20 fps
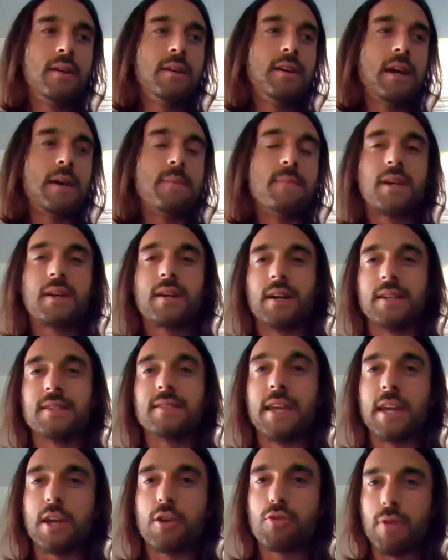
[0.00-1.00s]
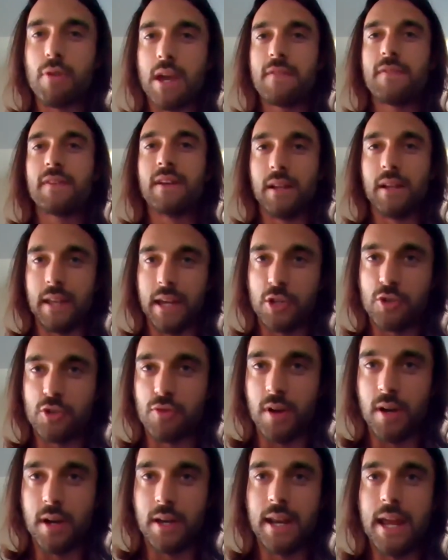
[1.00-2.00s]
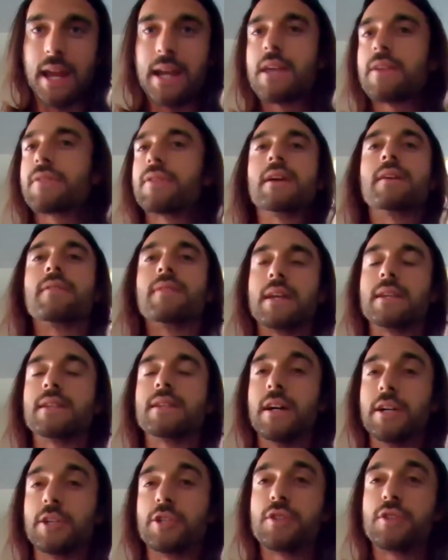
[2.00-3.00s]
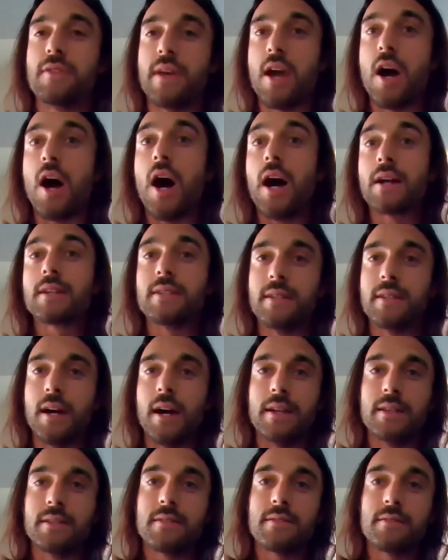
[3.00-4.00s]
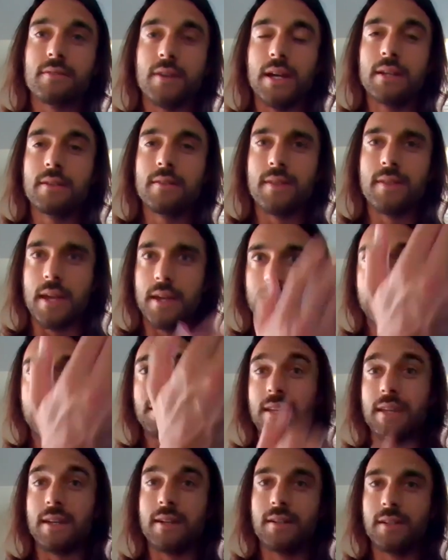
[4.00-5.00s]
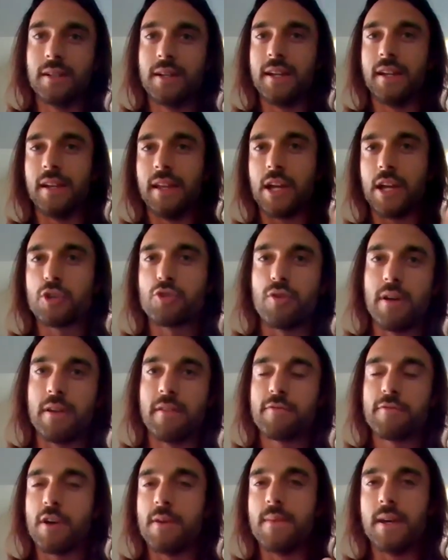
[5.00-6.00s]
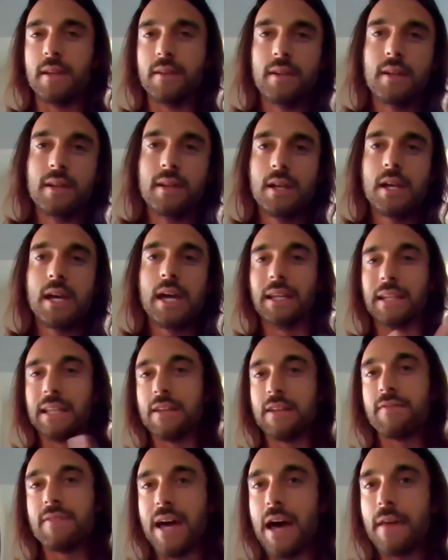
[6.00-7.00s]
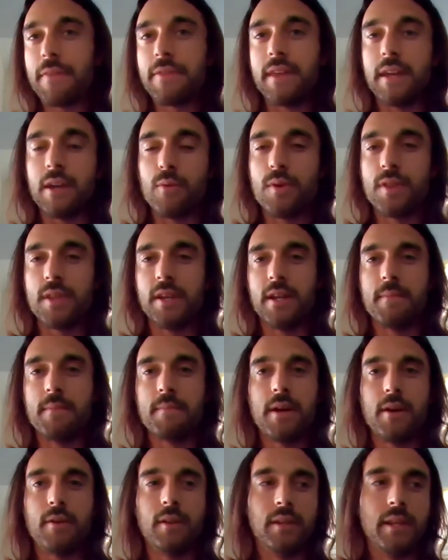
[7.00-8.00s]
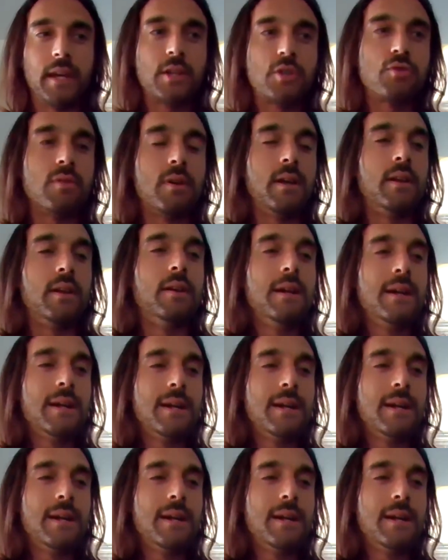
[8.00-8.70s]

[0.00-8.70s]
And because they crave an electron, anything they touch, they oxidize, right? They steal an electron from it and leave that thing with an unpaired electron.